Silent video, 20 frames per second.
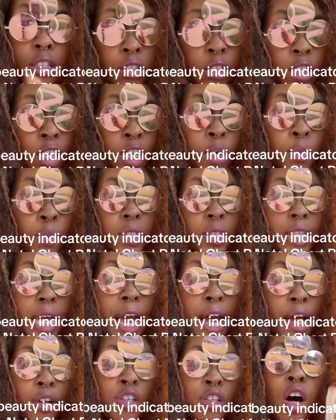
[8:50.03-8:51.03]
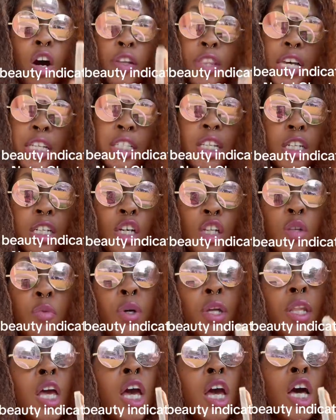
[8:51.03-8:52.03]
Libra Saturn, y'all. That's another one.
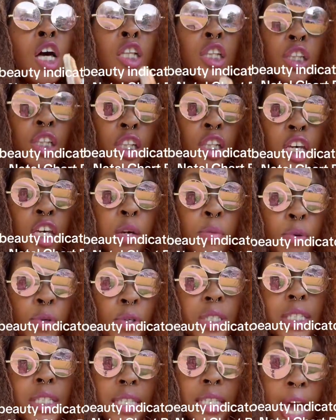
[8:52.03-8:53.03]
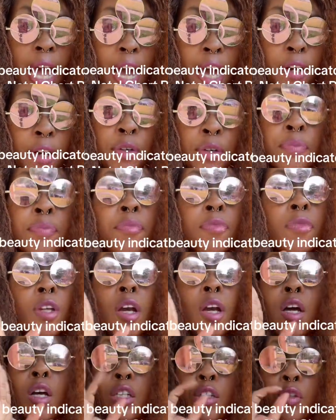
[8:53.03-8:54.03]
Libra Saturn,
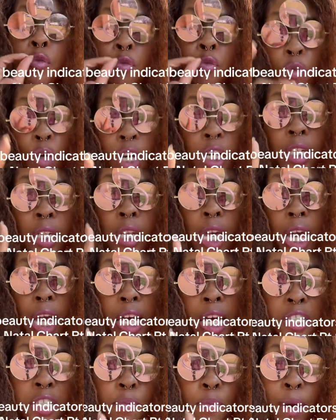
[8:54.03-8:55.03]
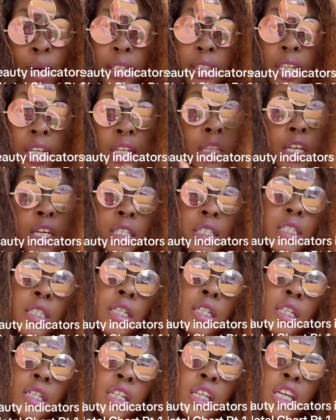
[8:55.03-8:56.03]
greatly aspecting the
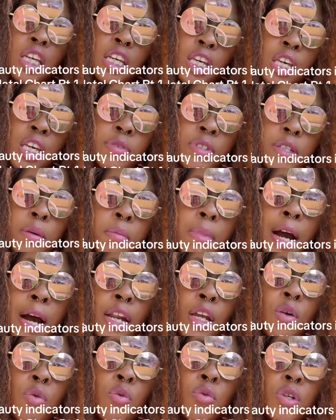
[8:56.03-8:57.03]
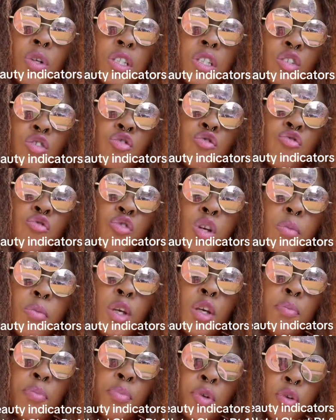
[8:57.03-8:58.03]
ascendant, can give somebody who is
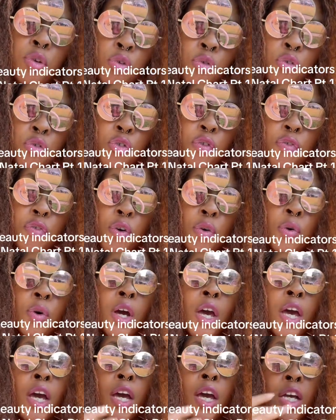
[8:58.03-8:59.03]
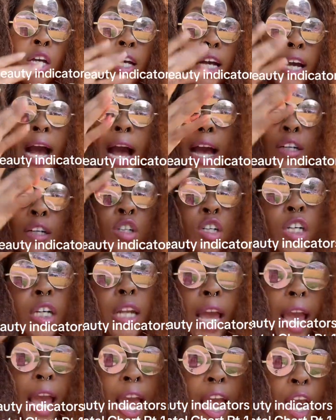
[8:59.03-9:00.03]
extremely beautiful, got good
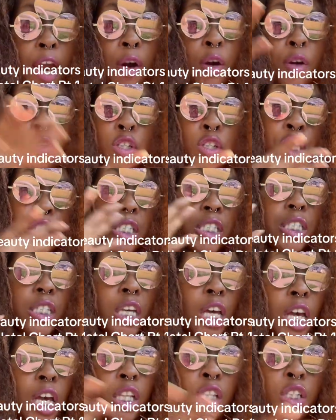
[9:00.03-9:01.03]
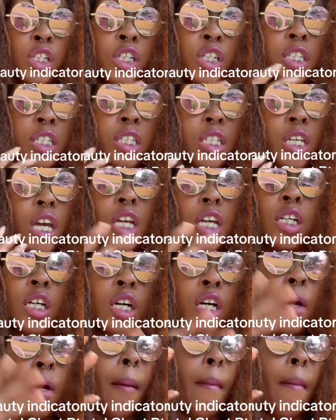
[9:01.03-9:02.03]
hair, good skin, good teeth, good